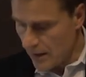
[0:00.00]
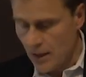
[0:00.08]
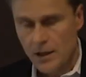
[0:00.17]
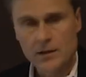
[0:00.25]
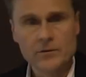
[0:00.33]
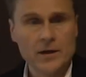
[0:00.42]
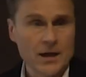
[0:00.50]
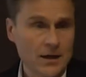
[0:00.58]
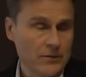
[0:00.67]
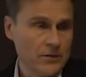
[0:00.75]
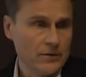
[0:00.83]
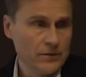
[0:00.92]
and we
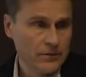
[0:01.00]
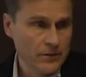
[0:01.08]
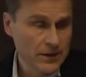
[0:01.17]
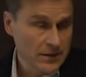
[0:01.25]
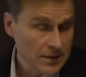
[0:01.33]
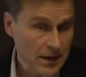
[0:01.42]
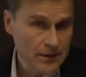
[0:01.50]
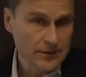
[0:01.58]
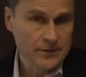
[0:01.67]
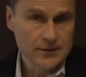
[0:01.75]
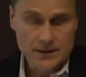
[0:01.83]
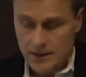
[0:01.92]
have a
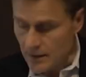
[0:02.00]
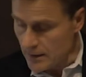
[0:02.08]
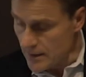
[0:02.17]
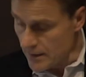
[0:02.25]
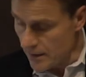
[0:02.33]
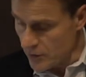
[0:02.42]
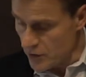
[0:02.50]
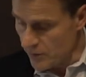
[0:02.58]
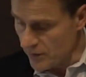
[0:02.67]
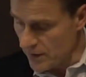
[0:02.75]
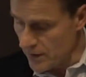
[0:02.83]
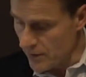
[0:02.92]
fantastic
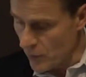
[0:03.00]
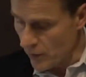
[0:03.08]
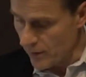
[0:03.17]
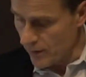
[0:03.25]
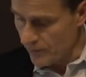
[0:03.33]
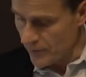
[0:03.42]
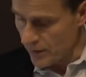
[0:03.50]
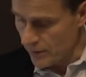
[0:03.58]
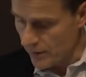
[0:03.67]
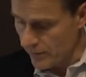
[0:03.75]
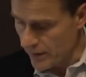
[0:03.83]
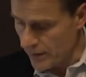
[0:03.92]
leadership team on the, on
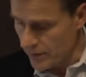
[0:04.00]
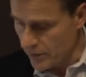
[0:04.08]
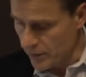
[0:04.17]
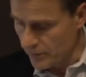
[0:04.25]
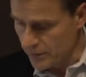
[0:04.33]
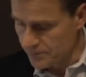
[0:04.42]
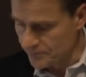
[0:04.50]
the very top.